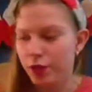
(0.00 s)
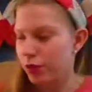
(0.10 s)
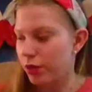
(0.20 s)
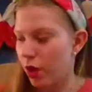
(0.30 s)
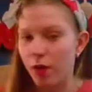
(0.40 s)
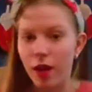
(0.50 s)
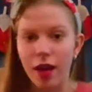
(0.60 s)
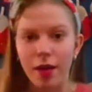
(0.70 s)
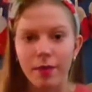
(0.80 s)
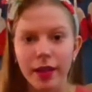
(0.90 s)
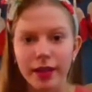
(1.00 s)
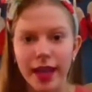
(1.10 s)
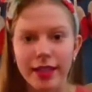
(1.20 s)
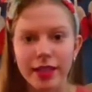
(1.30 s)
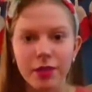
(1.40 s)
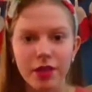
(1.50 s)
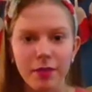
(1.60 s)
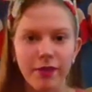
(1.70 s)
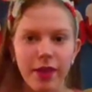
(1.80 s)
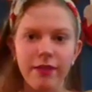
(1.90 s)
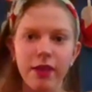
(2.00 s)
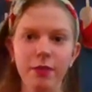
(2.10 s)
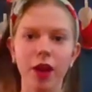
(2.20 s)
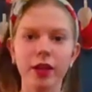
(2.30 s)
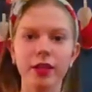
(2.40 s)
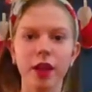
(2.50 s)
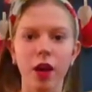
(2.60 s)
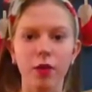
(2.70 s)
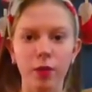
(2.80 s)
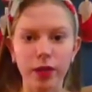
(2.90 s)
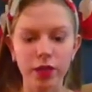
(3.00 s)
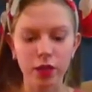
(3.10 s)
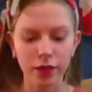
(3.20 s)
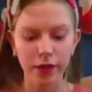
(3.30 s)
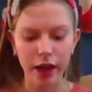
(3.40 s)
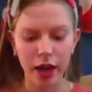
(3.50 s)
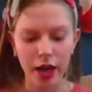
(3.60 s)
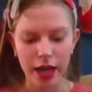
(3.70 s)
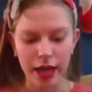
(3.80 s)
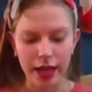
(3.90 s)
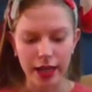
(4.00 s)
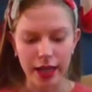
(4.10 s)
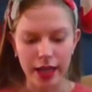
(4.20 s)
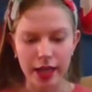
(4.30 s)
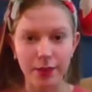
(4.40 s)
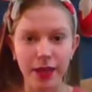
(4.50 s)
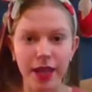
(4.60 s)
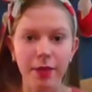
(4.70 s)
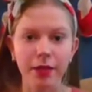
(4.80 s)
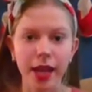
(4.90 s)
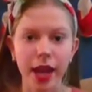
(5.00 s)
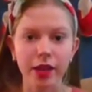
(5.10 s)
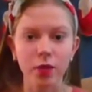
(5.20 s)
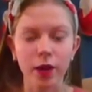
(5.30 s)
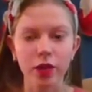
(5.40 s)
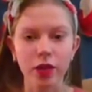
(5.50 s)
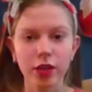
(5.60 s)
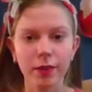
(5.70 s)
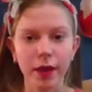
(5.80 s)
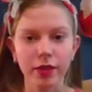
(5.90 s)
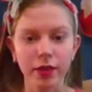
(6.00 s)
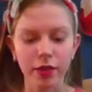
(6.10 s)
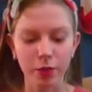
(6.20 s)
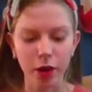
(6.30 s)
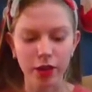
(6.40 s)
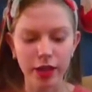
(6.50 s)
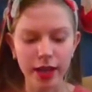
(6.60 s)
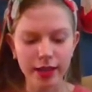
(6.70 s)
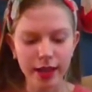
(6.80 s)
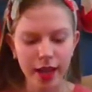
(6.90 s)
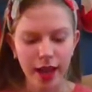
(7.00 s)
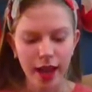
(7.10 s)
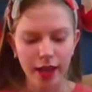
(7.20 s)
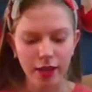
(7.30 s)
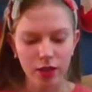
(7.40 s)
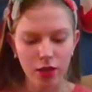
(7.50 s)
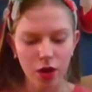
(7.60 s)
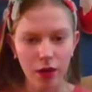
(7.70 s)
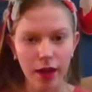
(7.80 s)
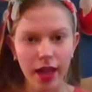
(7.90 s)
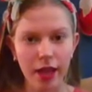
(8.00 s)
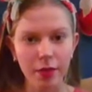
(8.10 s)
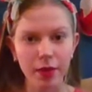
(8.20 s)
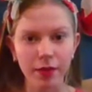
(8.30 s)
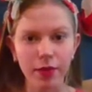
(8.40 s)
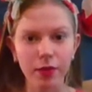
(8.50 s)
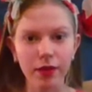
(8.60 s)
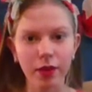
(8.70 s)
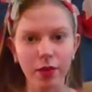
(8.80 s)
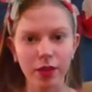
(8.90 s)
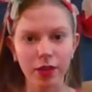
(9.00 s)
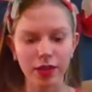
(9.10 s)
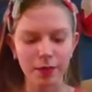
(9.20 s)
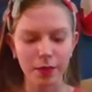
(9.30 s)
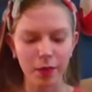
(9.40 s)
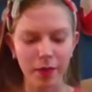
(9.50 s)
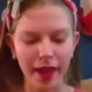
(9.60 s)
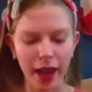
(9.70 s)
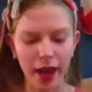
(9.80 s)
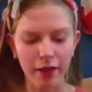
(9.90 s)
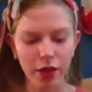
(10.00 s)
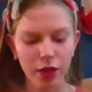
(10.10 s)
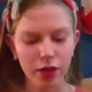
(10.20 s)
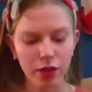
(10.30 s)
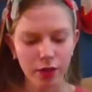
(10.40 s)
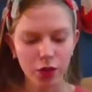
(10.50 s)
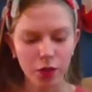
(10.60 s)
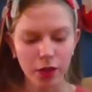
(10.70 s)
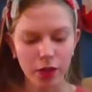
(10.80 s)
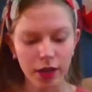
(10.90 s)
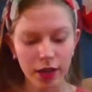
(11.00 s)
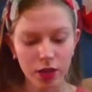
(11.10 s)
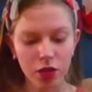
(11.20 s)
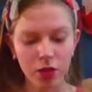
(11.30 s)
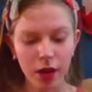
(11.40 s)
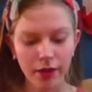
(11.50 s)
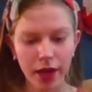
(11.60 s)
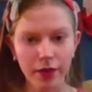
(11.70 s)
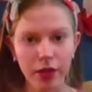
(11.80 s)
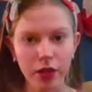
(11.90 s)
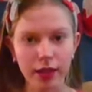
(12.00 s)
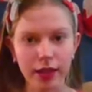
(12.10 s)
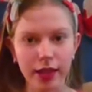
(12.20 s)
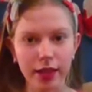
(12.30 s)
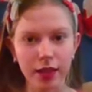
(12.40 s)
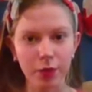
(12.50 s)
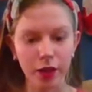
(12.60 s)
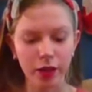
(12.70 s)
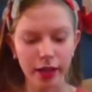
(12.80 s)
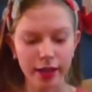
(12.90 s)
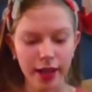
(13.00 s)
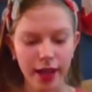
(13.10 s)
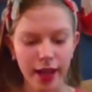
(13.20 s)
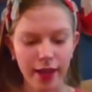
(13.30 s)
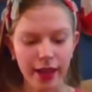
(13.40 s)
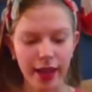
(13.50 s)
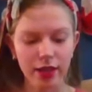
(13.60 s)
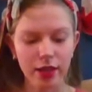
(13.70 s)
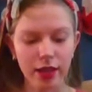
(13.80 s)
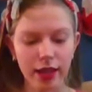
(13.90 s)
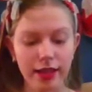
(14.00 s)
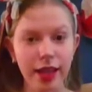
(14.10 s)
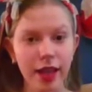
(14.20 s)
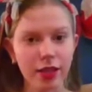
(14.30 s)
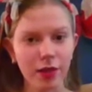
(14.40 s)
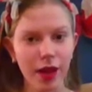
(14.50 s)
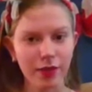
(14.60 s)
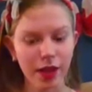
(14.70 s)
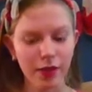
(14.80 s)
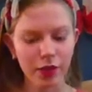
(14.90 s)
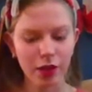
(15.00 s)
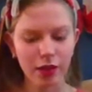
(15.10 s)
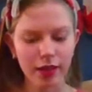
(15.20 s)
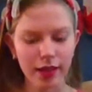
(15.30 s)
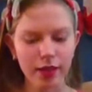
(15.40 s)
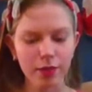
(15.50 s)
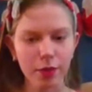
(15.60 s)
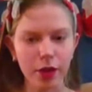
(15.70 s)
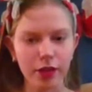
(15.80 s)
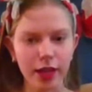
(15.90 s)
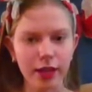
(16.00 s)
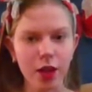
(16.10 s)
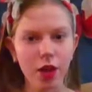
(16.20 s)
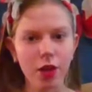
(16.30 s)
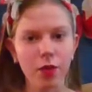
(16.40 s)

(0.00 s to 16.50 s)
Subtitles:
So lastly, one of my favorite parts of Winter Fair is being able to ask questions about different projects. And so I came up with a few different questions that people might have. So the first question is, do you have to have a dog to take this project? And the answer is yes, you have to have a dog to take this project.